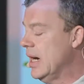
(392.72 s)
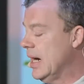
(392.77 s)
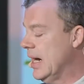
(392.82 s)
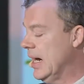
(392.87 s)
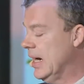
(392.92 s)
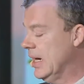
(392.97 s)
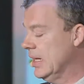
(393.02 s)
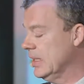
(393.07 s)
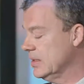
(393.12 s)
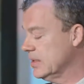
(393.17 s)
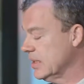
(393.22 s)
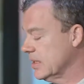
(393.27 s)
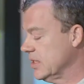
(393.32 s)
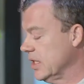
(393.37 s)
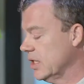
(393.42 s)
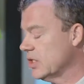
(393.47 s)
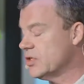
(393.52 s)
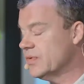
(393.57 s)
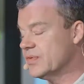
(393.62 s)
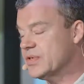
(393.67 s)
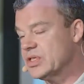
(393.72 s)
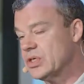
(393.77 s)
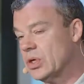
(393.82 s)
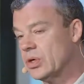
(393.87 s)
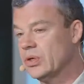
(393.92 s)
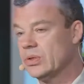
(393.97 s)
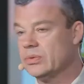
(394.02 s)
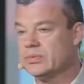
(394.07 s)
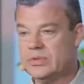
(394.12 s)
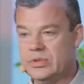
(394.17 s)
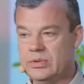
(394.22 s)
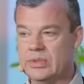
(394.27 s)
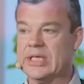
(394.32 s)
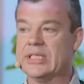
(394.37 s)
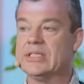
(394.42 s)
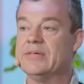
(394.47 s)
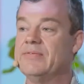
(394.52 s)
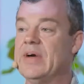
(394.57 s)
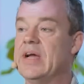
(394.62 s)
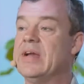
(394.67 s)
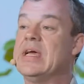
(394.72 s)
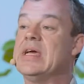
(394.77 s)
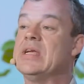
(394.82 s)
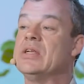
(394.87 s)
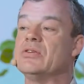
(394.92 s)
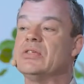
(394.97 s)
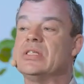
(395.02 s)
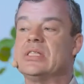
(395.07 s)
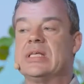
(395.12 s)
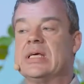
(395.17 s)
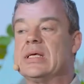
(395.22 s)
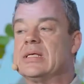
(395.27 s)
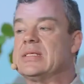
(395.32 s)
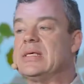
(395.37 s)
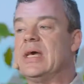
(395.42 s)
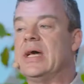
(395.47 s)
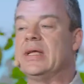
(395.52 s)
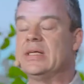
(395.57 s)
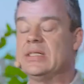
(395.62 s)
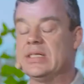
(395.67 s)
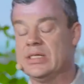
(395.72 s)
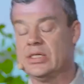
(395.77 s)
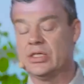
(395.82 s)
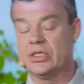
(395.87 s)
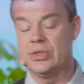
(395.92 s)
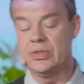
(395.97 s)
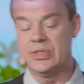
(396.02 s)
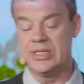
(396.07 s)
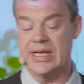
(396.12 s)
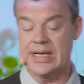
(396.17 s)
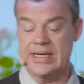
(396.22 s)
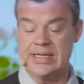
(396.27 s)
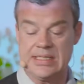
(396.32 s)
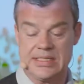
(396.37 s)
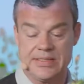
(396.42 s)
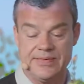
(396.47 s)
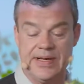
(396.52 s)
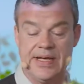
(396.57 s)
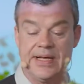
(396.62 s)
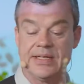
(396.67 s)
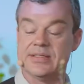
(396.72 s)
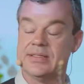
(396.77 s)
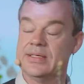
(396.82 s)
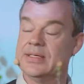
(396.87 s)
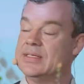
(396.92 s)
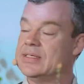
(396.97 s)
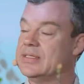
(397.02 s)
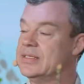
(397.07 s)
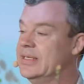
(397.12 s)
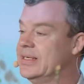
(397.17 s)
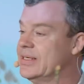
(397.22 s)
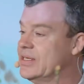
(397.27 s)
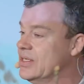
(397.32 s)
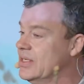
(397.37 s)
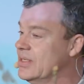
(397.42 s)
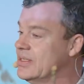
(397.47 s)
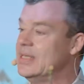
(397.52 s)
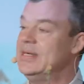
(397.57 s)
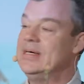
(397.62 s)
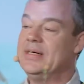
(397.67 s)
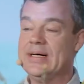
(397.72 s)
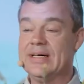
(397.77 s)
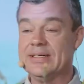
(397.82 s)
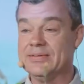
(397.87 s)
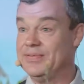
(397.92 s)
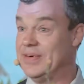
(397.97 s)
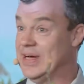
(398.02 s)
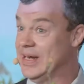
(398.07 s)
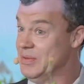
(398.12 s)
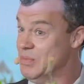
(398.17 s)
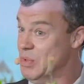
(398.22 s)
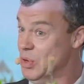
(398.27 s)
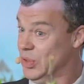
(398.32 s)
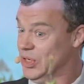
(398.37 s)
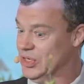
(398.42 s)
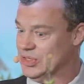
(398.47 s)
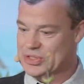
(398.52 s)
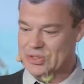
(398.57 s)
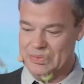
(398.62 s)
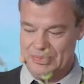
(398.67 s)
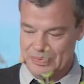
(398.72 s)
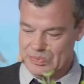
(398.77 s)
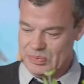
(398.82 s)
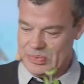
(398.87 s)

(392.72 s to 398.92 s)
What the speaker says: and a touch of sorrel, you get a very interesting salad in 2 seconds flat that is delicious and very Moorish.